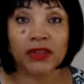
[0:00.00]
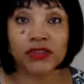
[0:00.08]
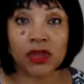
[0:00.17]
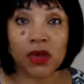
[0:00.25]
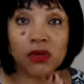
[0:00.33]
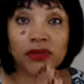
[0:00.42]

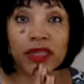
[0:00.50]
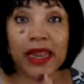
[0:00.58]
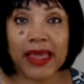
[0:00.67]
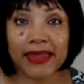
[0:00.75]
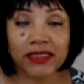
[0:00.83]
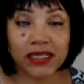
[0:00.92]
So the
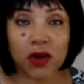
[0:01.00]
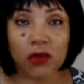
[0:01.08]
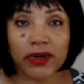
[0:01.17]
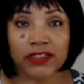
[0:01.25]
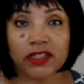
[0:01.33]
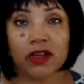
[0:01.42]
last thing I
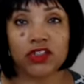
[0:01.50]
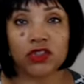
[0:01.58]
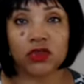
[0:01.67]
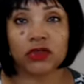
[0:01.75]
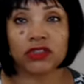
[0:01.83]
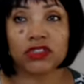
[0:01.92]
want to tell
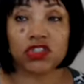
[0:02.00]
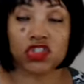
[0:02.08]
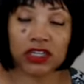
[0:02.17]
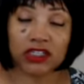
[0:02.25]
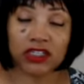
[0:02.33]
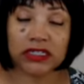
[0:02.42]
you,
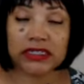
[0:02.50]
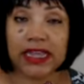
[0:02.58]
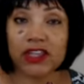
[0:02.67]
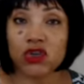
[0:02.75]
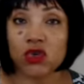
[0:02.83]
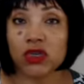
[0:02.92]
suggest is
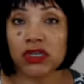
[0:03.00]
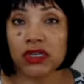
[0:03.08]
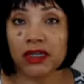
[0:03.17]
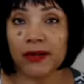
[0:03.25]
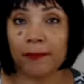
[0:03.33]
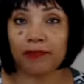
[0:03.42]
that you
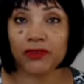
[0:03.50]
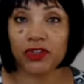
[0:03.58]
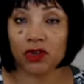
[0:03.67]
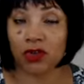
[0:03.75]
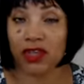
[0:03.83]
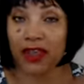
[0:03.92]
could,
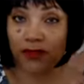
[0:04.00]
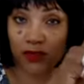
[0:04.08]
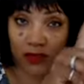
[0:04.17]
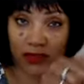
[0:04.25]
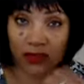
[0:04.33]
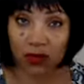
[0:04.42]
you know, you have your
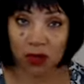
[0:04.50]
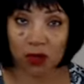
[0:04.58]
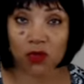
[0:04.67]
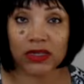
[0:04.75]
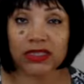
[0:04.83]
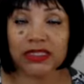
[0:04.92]

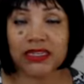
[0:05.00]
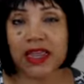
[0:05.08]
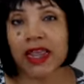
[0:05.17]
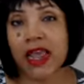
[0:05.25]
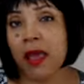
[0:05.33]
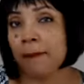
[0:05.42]
physical real
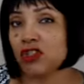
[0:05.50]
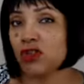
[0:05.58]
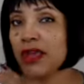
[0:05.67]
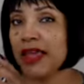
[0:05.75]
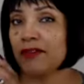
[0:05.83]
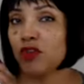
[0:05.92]
estate, but
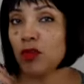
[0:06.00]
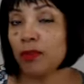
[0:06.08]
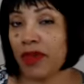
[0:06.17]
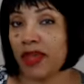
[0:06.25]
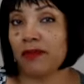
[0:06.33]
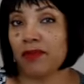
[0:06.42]
you have your
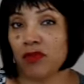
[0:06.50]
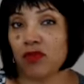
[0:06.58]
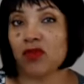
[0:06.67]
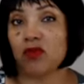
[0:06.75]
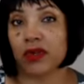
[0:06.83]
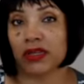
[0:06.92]
paper
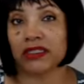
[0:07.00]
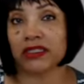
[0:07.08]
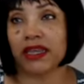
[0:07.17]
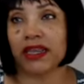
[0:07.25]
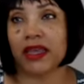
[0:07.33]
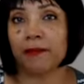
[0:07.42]
real
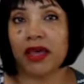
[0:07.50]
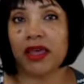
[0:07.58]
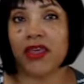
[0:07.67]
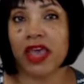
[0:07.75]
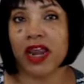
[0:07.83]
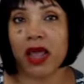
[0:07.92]
estate. And by
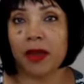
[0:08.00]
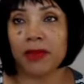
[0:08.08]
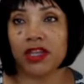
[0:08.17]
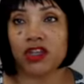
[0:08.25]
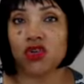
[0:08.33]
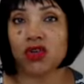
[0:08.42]
that, I
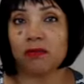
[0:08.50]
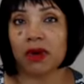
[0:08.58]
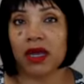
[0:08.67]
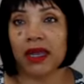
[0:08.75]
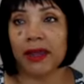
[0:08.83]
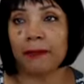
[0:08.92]
mean you can
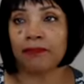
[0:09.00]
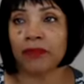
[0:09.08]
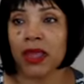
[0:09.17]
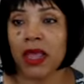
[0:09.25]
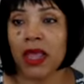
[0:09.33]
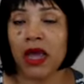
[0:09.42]
buy
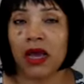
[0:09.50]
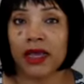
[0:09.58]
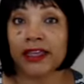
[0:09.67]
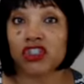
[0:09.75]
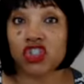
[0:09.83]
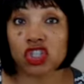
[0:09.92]
uh,
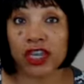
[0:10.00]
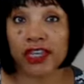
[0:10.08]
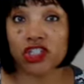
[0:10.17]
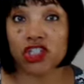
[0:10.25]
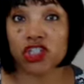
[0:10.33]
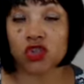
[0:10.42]

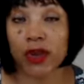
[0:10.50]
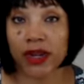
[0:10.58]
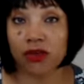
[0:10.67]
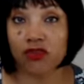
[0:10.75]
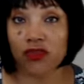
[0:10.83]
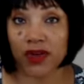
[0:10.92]
exchange
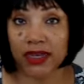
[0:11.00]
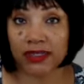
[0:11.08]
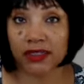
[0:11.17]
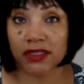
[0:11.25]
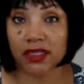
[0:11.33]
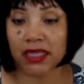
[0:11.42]
traded
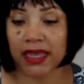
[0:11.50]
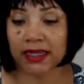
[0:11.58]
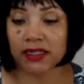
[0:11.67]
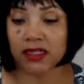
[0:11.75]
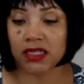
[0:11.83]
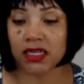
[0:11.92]
funds
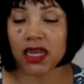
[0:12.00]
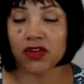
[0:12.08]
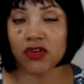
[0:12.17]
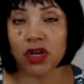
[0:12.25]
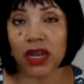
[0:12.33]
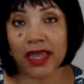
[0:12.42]
that the
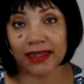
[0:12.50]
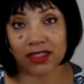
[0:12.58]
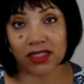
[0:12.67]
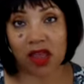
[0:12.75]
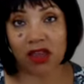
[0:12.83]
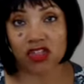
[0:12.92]
underlying
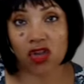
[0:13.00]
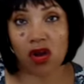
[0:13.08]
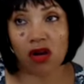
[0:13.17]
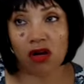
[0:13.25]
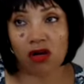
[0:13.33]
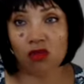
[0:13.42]
stocks
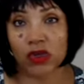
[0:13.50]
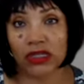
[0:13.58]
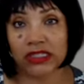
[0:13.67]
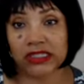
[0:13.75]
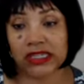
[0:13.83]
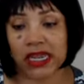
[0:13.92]
are
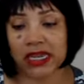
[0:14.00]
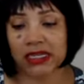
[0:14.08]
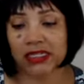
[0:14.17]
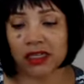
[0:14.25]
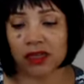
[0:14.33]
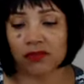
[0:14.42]
real
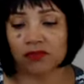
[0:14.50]
estate